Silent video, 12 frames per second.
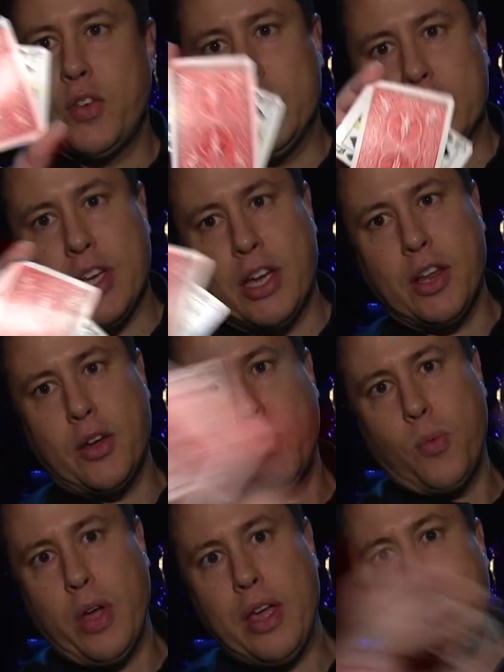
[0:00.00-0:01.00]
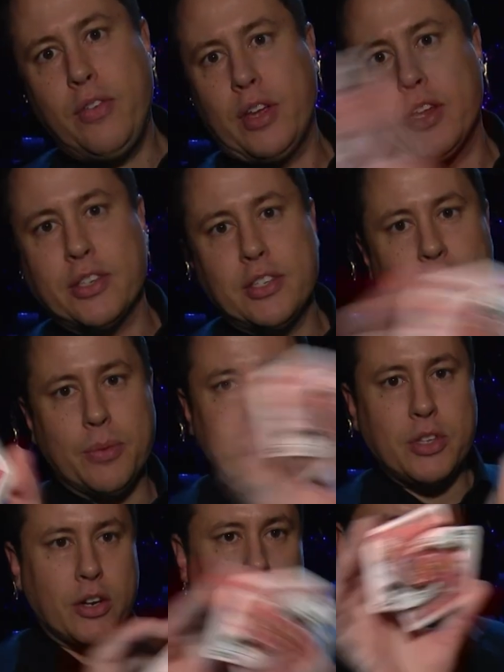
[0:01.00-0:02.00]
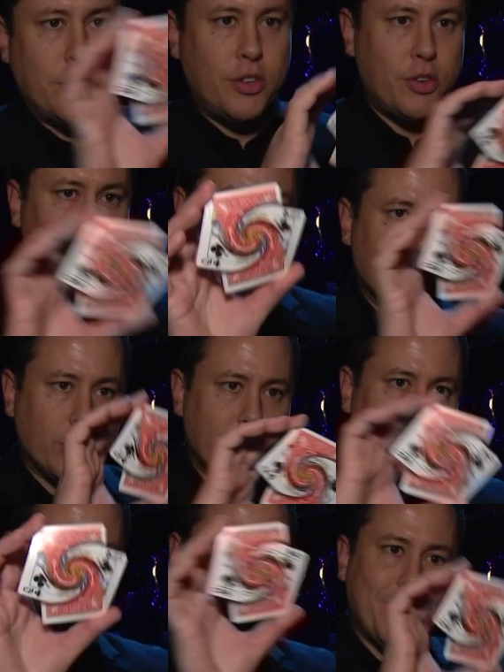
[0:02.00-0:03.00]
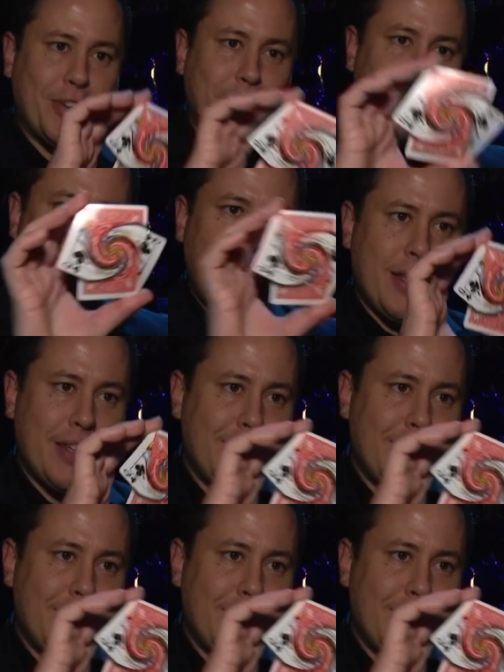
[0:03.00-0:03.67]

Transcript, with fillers: just kind of wave. You're going to see them start to twirl together a little bit.